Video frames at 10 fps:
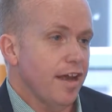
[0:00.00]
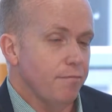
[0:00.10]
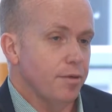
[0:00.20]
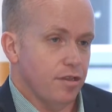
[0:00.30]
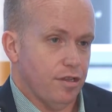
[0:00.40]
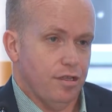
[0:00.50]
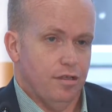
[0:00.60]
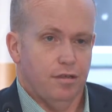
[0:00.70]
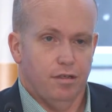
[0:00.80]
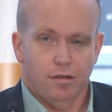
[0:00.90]
governments,
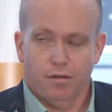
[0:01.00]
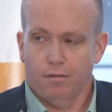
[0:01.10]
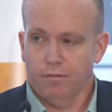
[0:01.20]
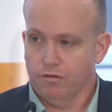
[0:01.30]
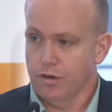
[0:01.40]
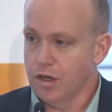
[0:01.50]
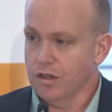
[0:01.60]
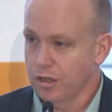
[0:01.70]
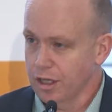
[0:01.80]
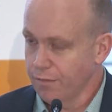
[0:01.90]

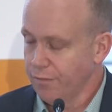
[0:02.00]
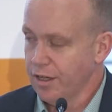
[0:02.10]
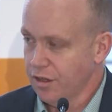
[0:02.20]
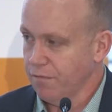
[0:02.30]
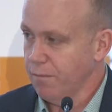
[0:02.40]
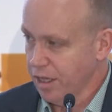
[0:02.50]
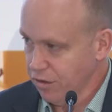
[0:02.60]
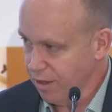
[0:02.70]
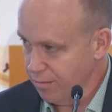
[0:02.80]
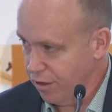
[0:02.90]
traditionally the funders of
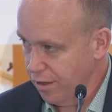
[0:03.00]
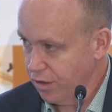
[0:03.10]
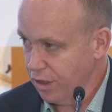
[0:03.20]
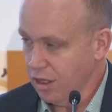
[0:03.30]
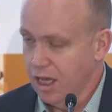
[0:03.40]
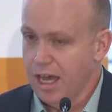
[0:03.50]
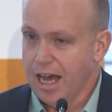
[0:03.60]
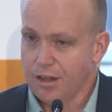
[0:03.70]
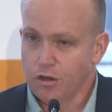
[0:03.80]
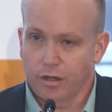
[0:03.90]
mainstream services,
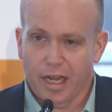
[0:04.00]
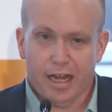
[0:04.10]
are not